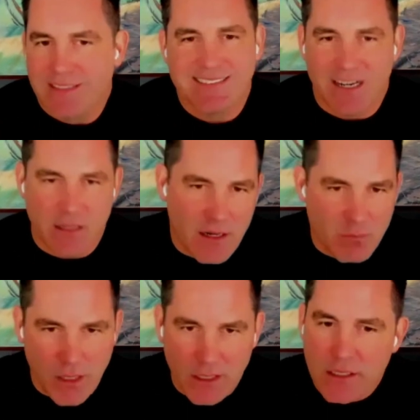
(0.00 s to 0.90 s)
It's not a lot
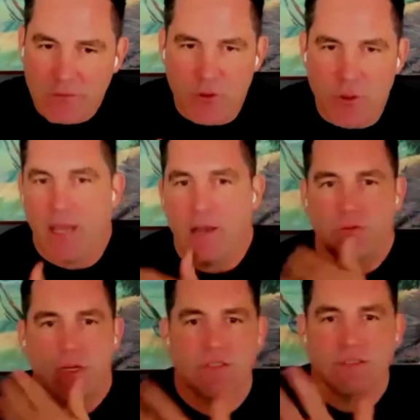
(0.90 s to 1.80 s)
of money if you
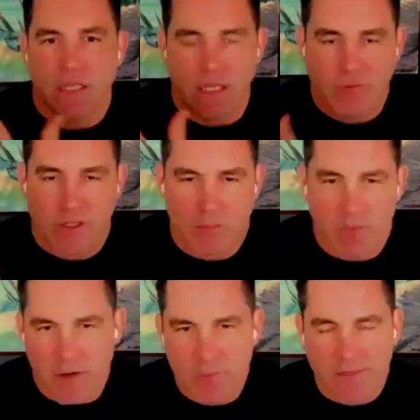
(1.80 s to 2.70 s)
have a significant
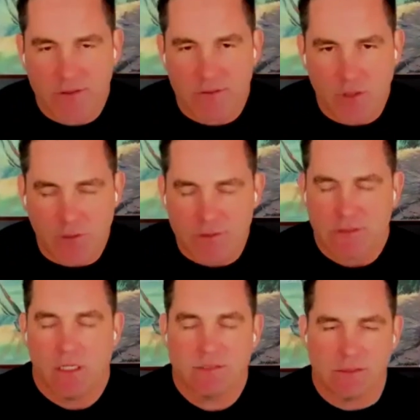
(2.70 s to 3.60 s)
amount of passive loss-
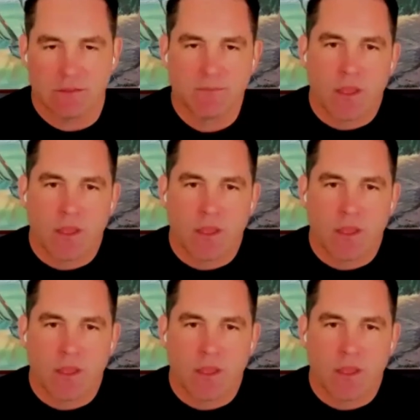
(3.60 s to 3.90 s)
losses.